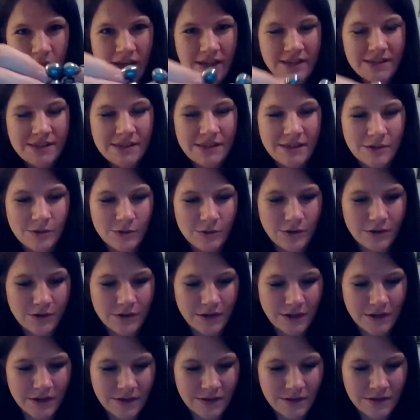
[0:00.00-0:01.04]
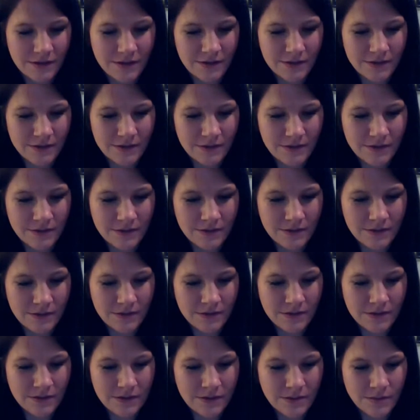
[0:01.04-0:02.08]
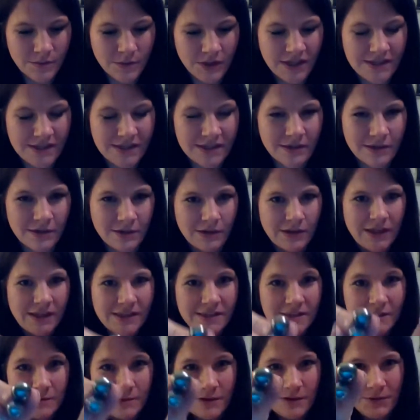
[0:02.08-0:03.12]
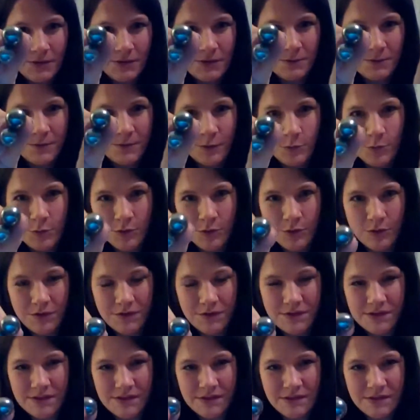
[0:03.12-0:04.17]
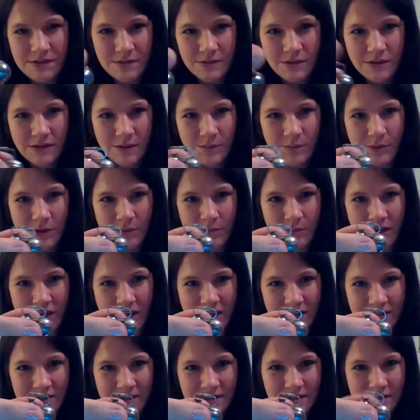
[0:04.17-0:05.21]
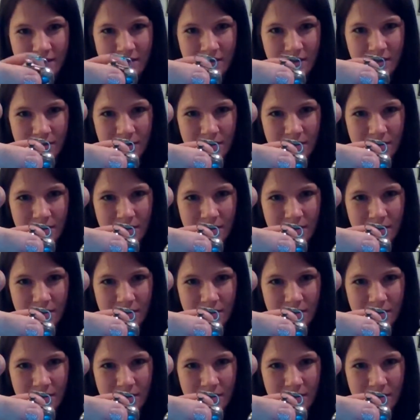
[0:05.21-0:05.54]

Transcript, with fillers: plastic, or are they? Plastic or glass. They're definitely faux pearls. Clip on backs.